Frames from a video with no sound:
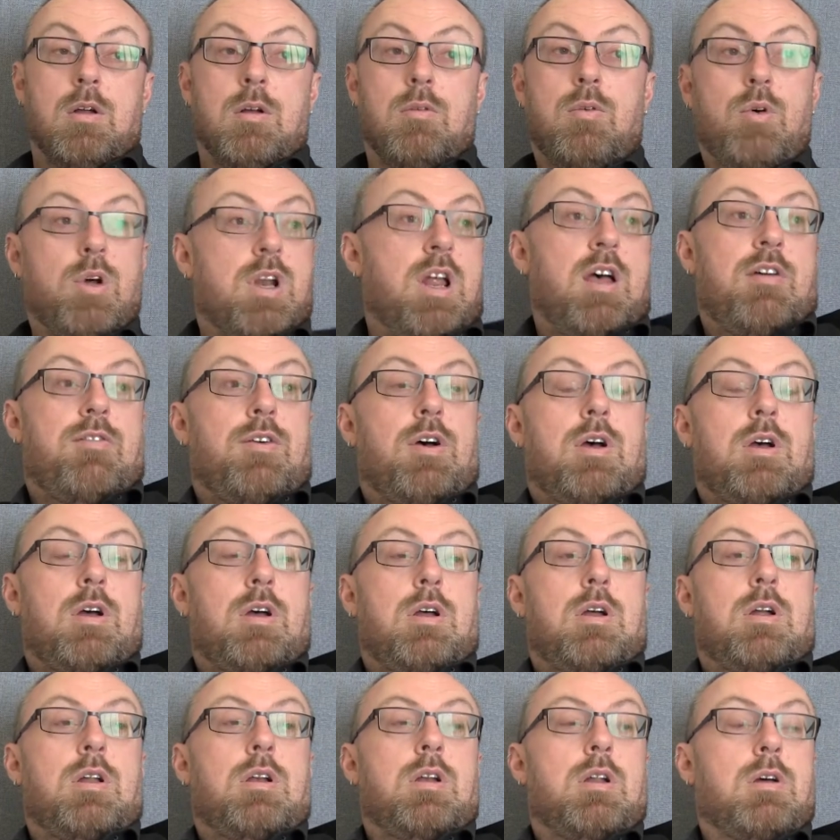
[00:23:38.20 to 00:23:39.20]
Whatever,
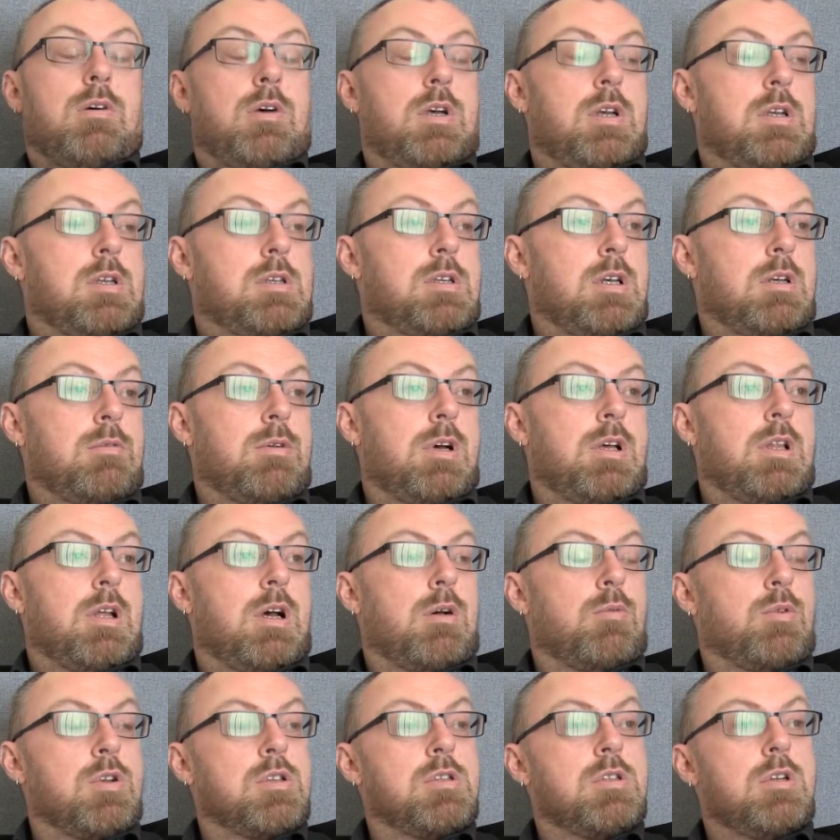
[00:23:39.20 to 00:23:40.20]
Lois. Anyway,
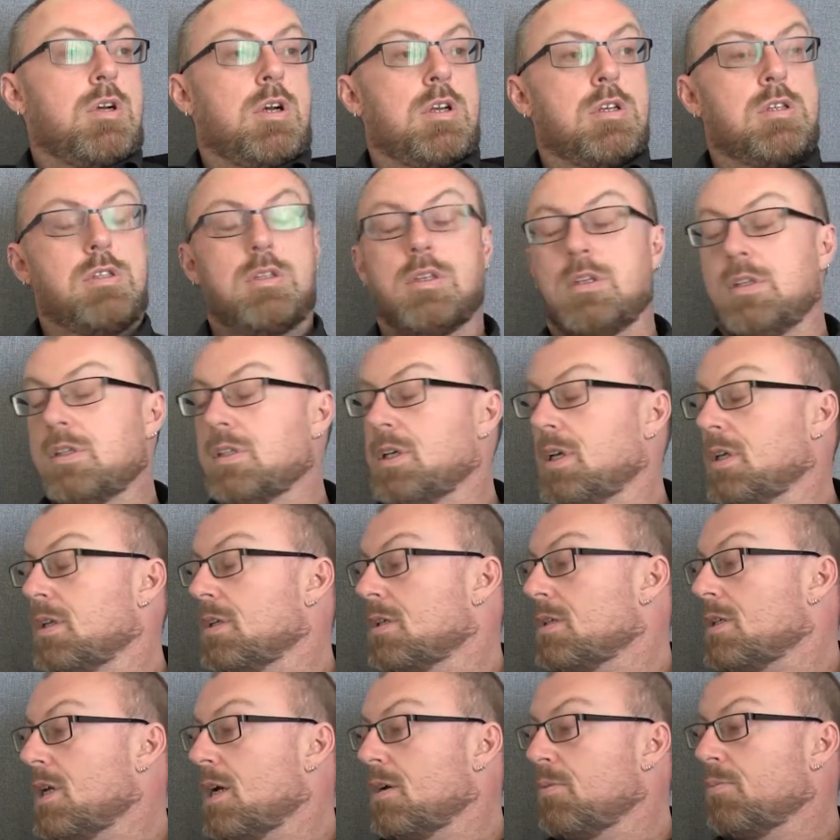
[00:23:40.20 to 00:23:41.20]
that was not a
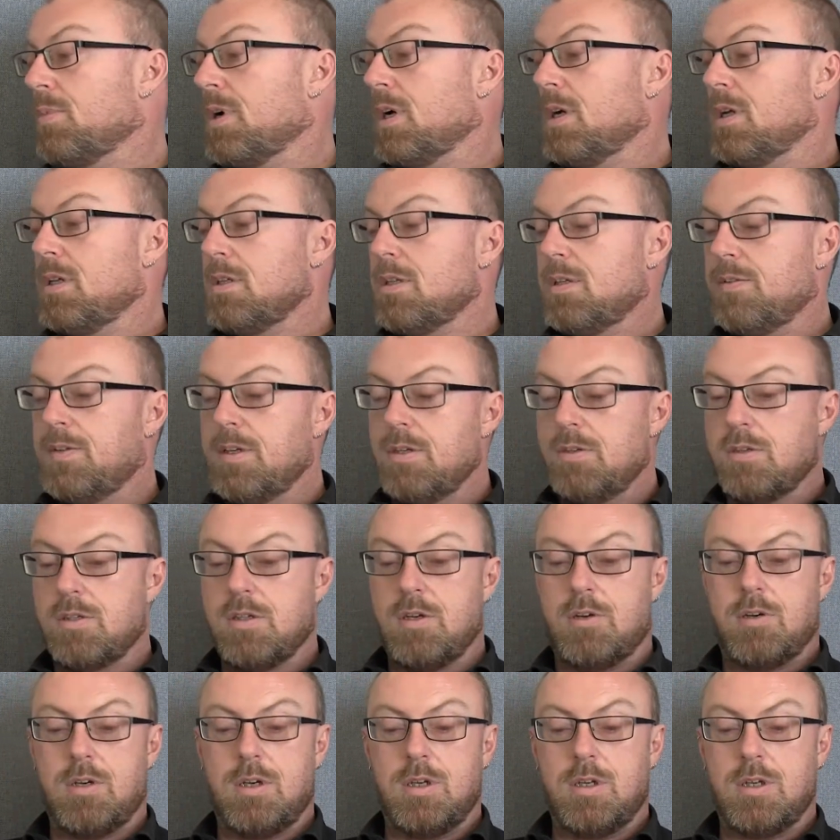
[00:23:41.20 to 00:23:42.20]
succinct soundbite interview.
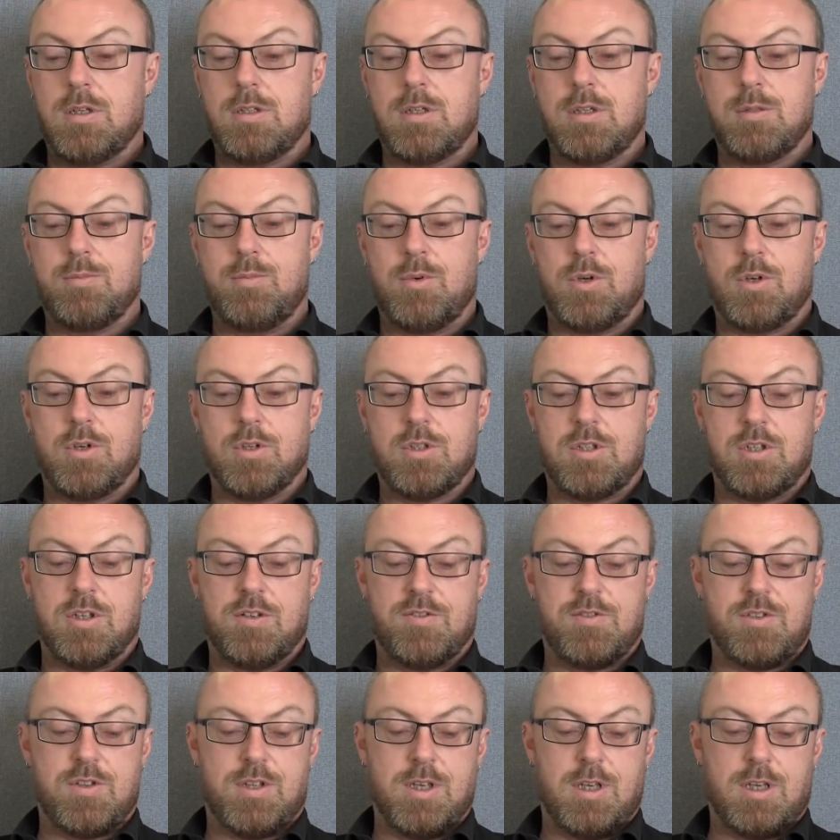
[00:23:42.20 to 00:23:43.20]
Sorry, that's just more
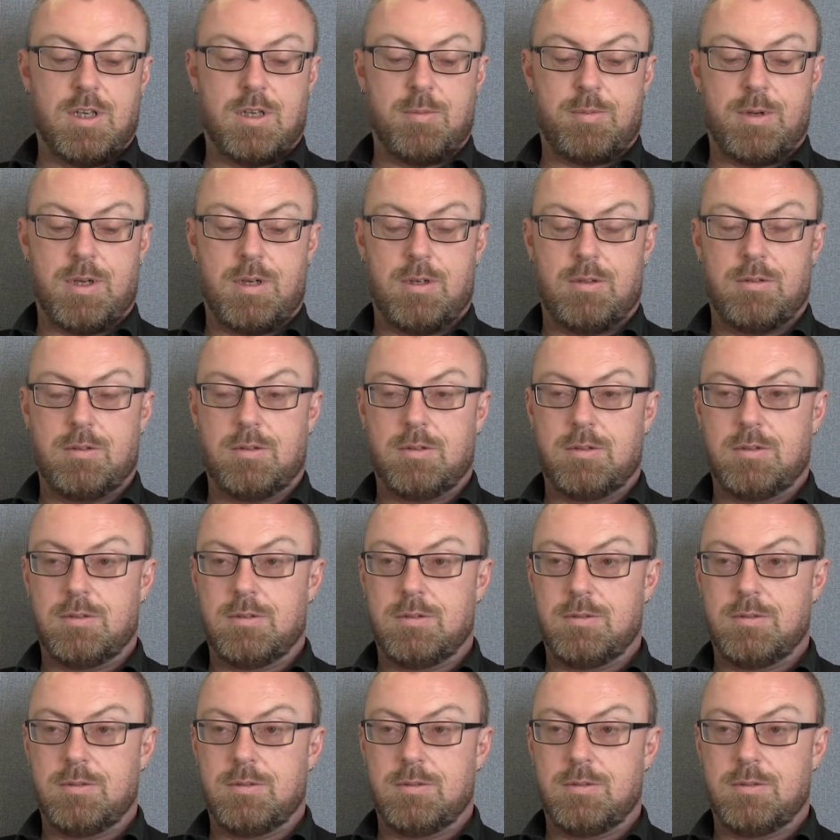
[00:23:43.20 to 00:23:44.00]
stuff to think about.